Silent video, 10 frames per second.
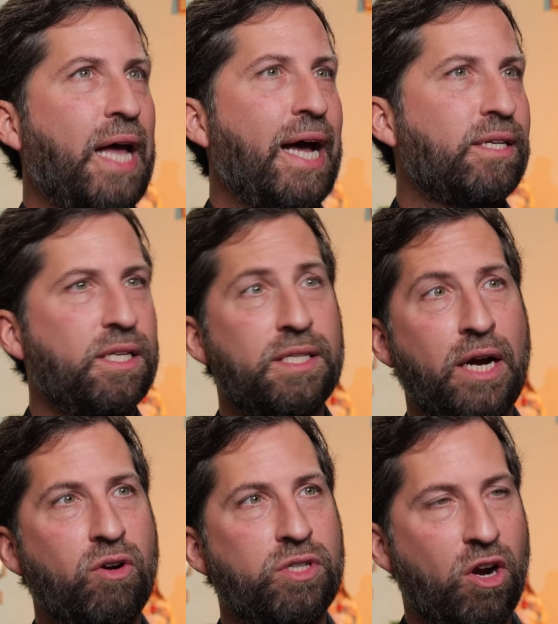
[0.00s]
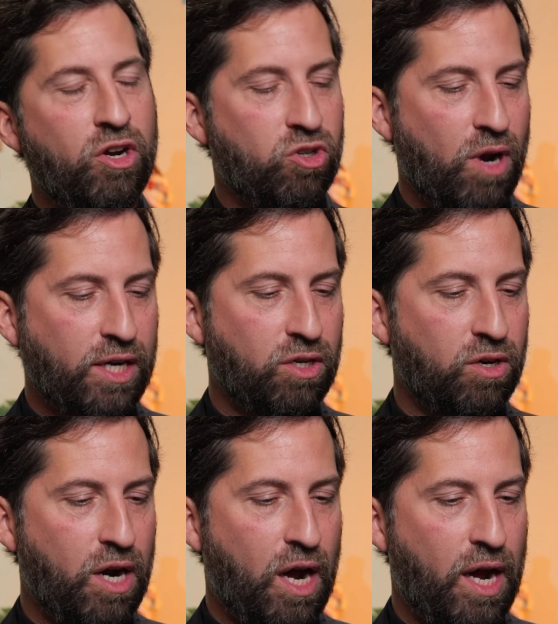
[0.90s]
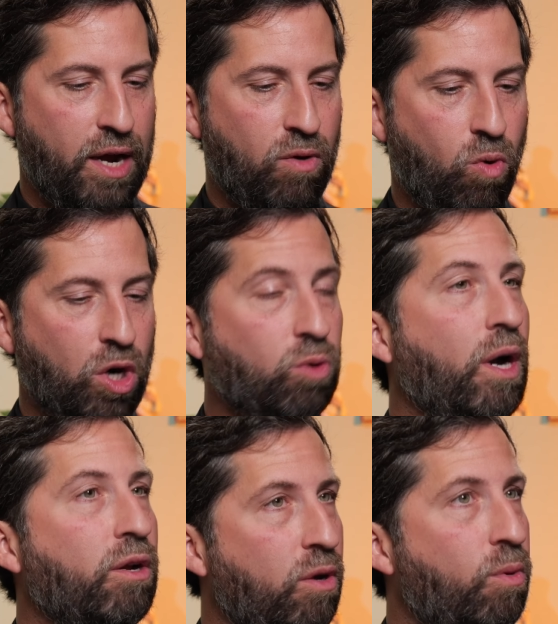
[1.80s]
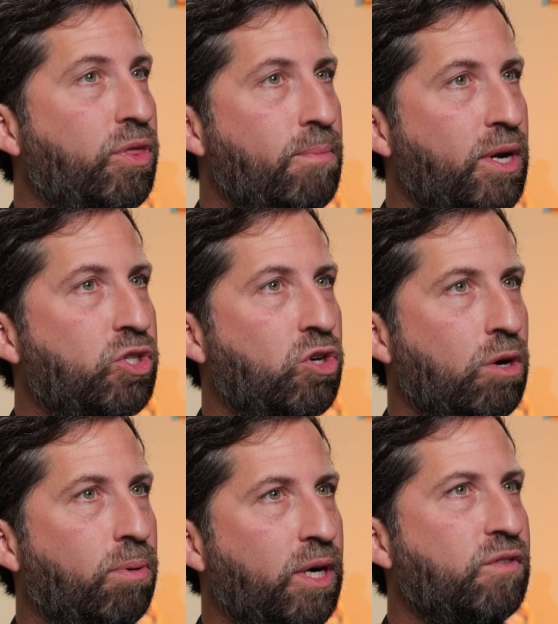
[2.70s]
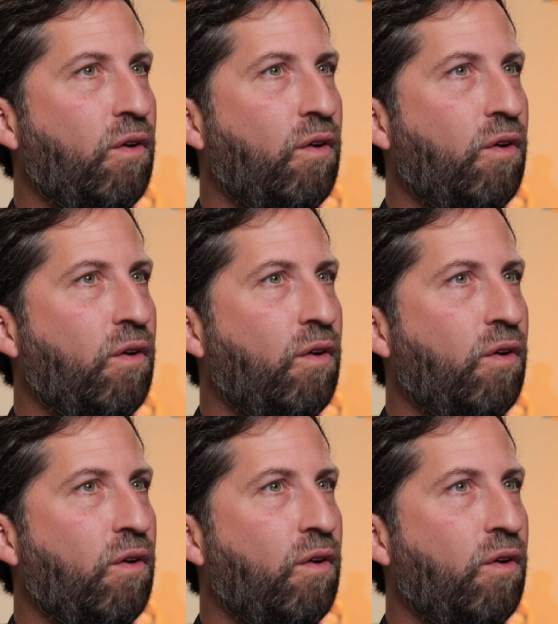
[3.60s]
As the Secretariat Director, I work regularly with the Minister to Priest,